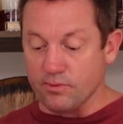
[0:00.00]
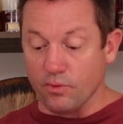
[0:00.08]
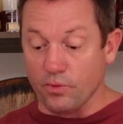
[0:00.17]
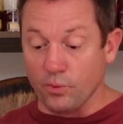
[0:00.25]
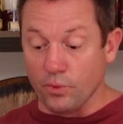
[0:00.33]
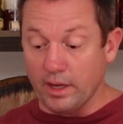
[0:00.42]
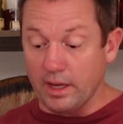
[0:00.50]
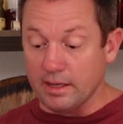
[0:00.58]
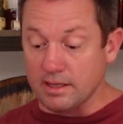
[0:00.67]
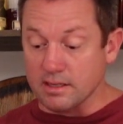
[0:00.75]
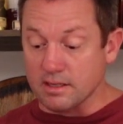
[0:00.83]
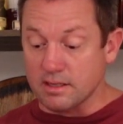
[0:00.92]
for 3
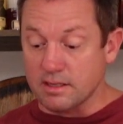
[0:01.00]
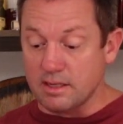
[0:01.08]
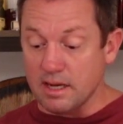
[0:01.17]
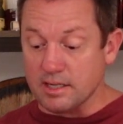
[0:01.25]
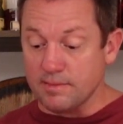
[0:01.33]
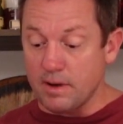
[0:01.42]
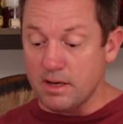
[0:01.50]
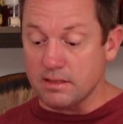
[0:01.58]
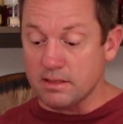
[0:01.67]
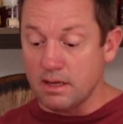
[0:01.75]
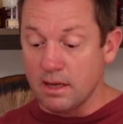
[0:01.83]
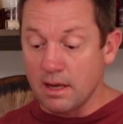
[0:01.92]
to 6
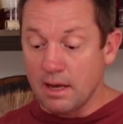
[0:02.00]
months.